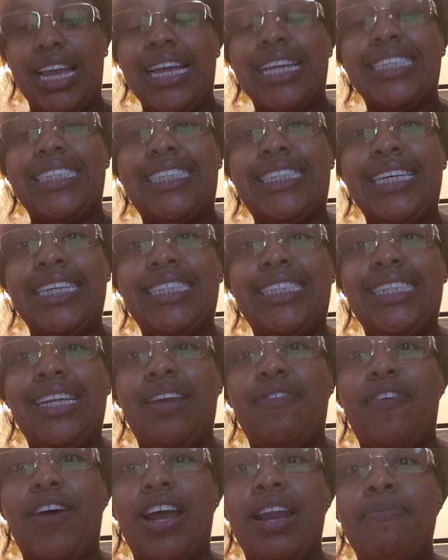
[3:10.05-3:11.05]
60
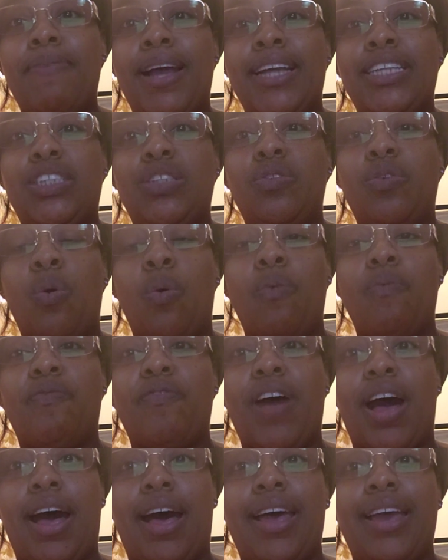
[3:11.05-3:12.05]
divided by
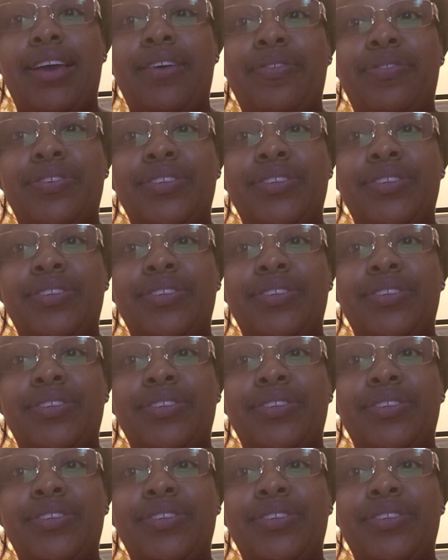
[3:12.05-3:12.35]
5.